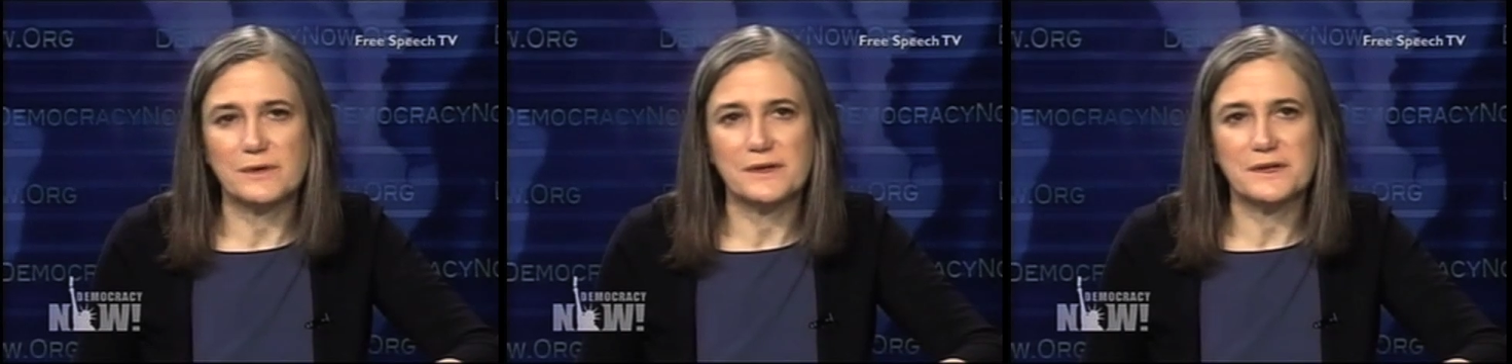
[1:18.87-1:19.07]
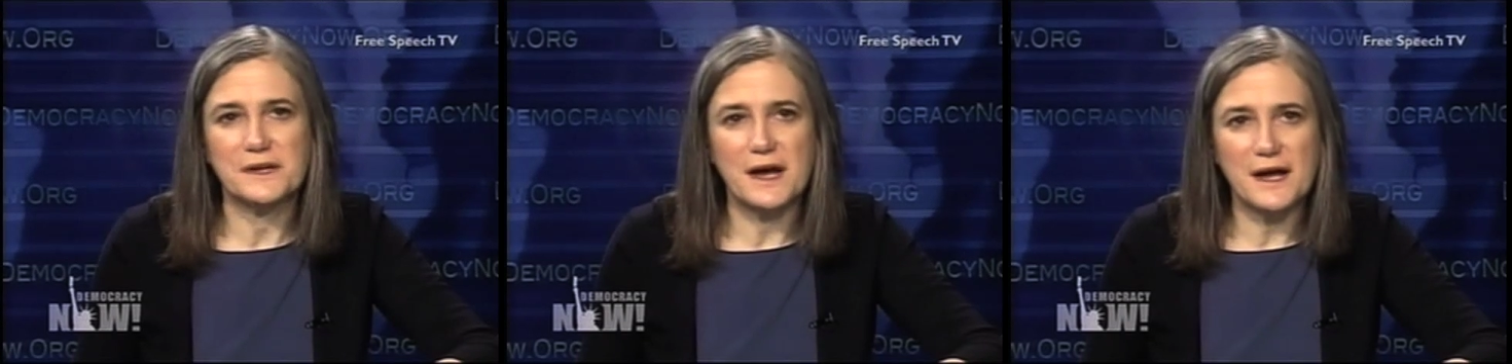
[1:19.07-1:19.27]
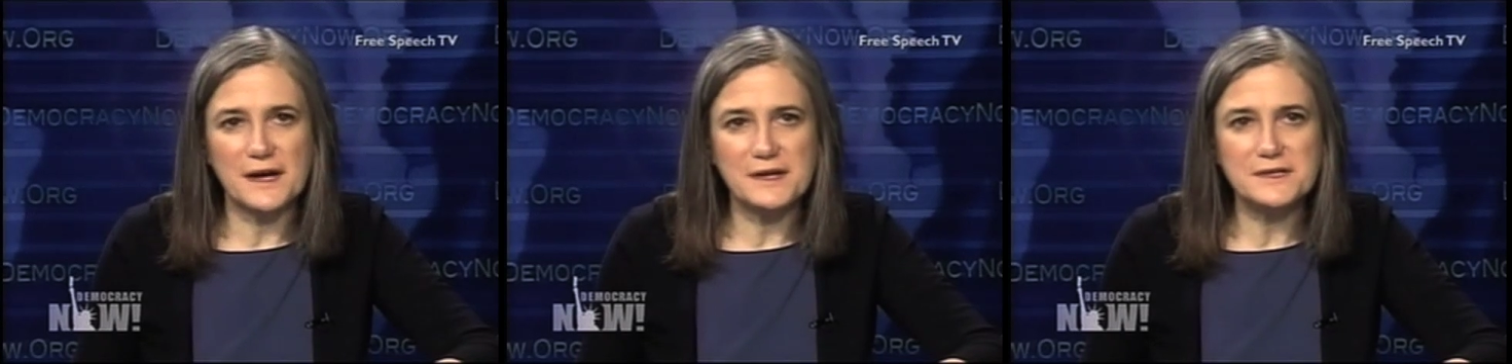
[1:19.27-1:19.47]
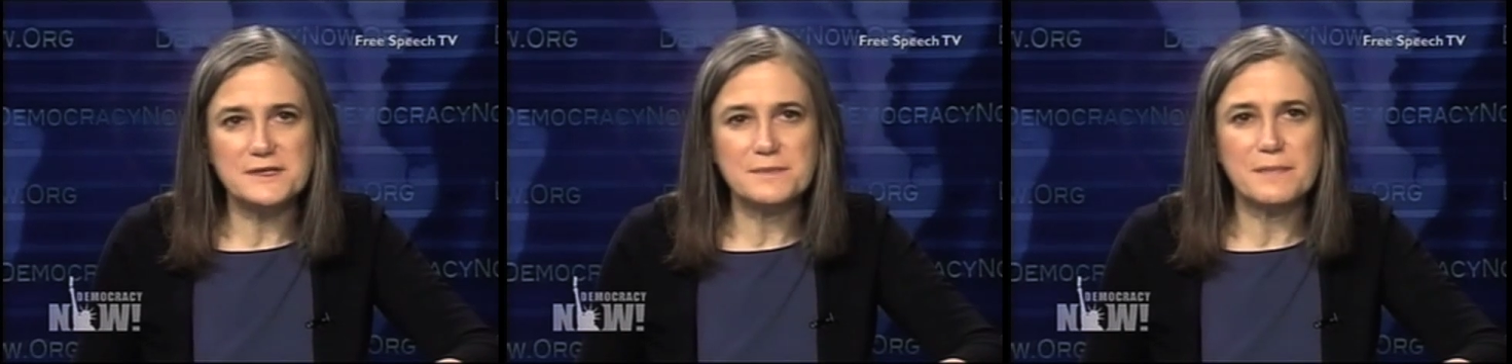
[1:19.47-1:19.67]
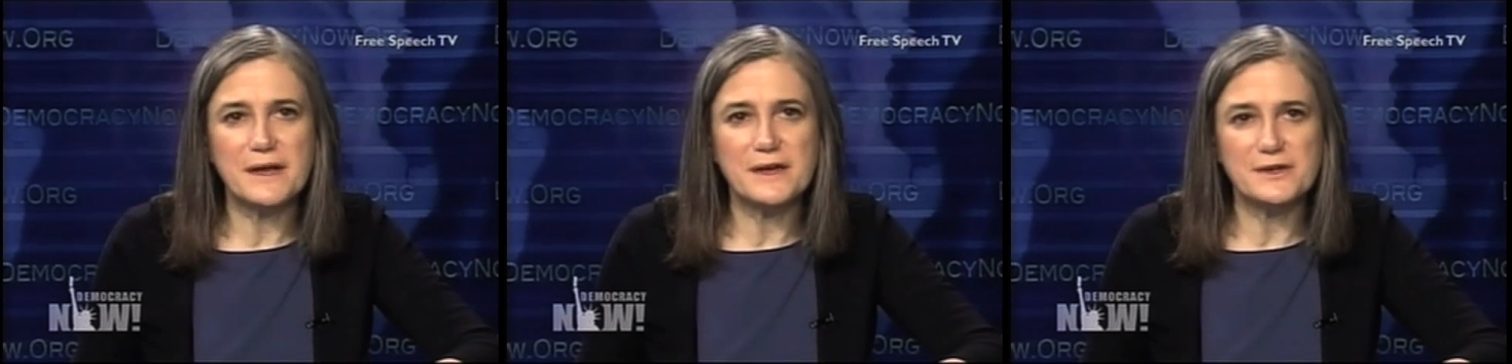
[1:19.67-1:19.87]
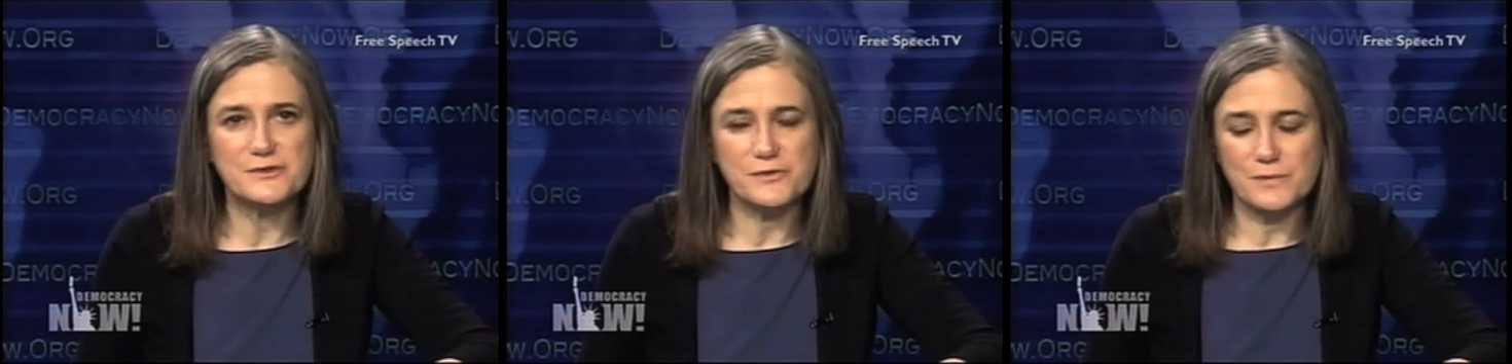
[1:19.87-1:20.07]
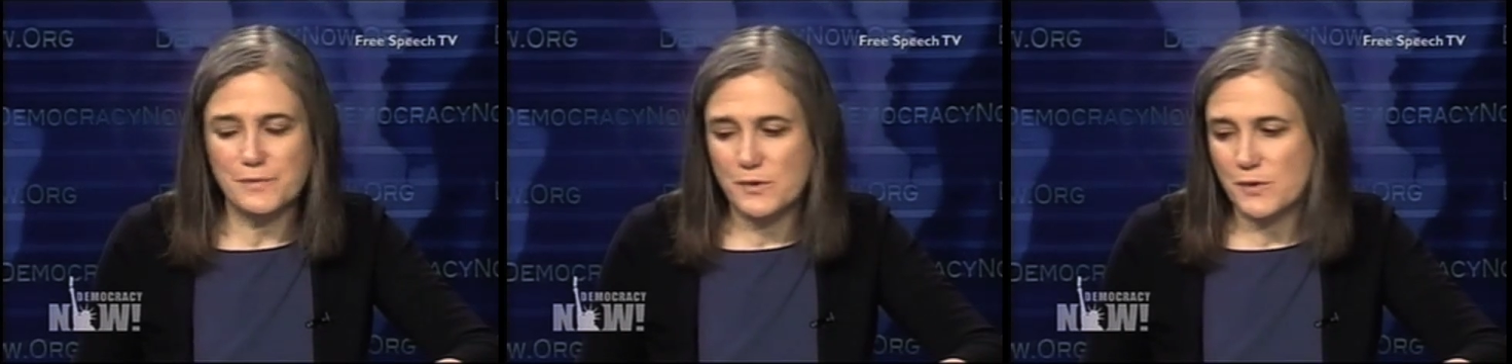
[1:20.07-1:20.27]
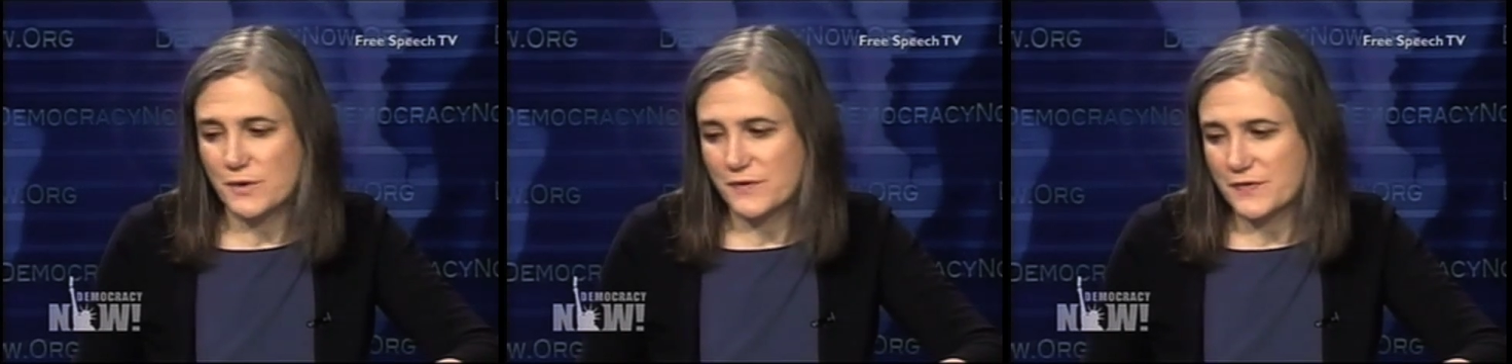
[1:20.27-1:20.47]
a 9-page
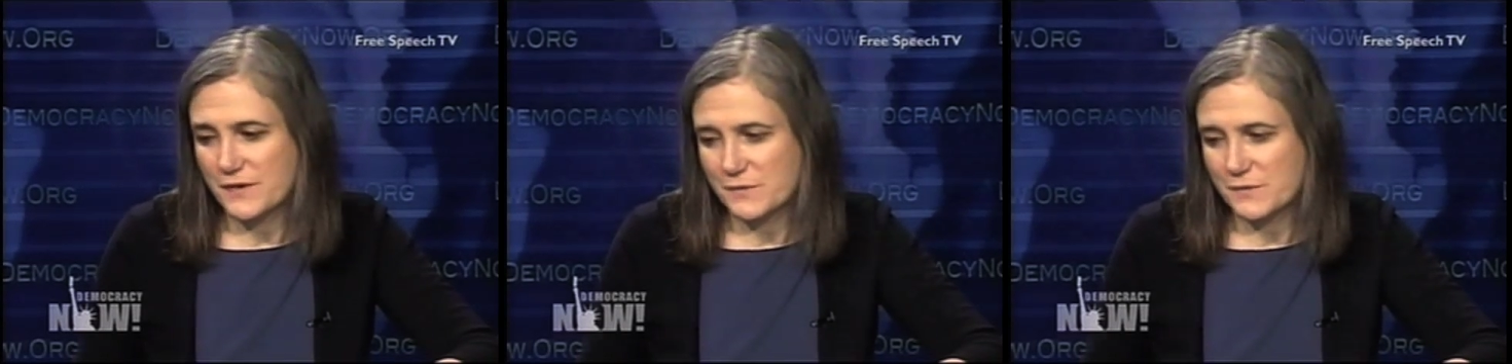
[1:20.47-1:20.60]
report that